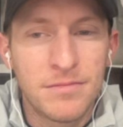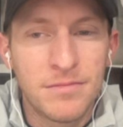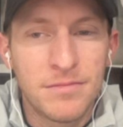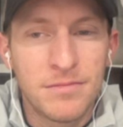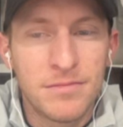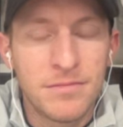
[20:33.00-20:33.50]

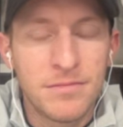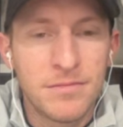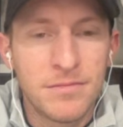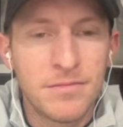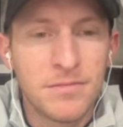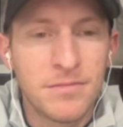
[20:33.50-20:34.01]

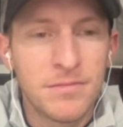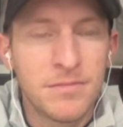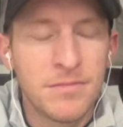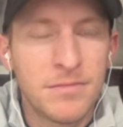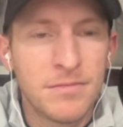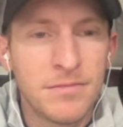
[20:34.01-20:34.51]

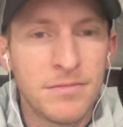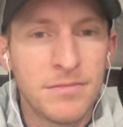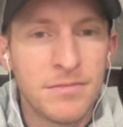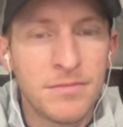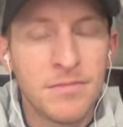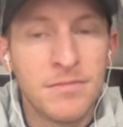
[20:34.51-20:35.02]

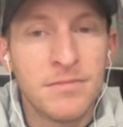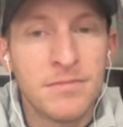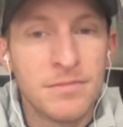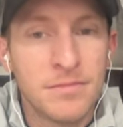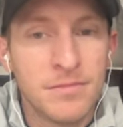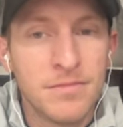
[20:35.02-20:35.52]

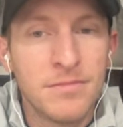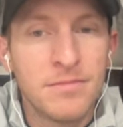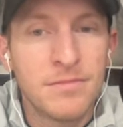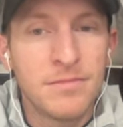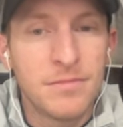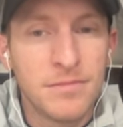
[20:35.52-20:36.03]
(not speaking)